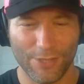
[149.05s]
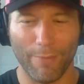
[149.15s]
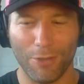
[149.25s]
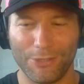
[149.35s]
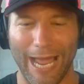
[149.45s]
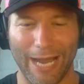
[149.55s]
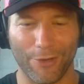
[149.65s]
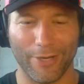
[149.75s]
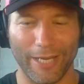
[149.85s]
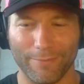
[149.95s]
The most
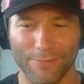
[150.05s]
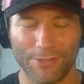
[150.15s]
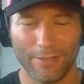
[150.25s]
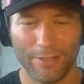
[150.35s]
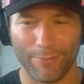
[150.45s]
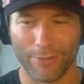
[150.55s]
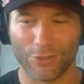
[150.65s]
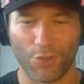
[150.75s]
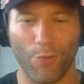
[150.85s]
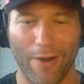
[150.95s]
acronyms per
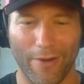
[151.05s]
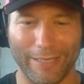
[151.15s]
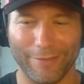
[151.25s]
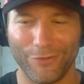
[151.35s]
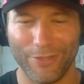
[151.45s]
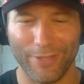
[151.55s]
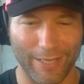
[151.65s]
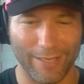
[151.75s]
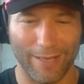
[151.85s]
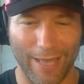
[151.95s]
square inch
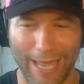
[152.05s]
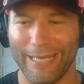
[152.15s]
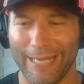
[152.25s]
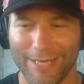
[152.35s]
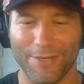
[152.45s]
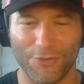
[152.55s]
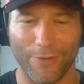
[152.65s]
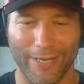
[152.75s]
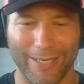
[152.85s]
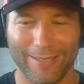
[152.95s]
in any
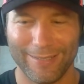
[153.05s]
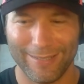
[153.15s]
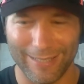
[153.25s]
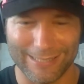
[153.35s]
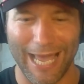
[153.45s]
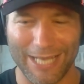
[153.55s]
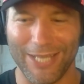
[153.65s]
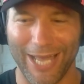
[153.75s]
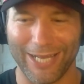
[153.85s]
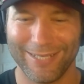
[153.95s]
industry is ad tech.